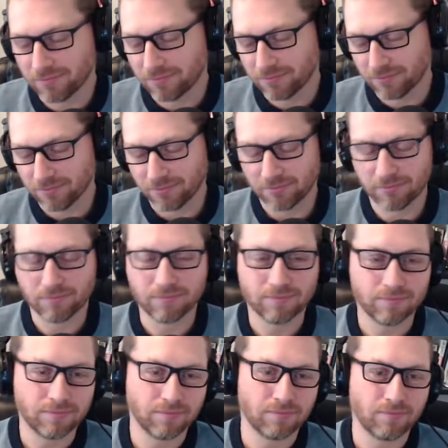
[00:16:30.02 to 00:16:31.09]

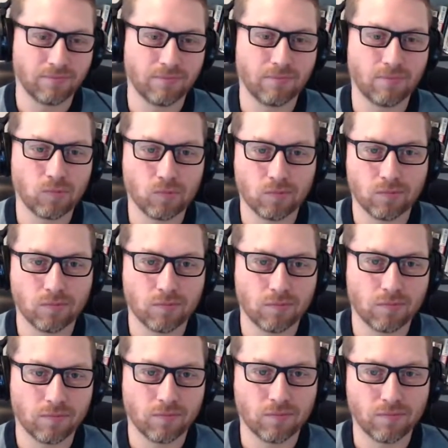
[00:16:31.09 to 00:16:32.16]

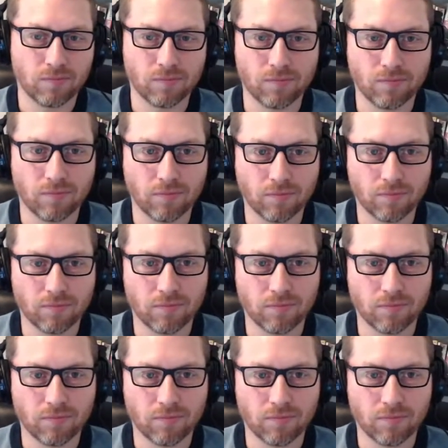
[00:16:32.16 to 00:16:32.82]
(silent)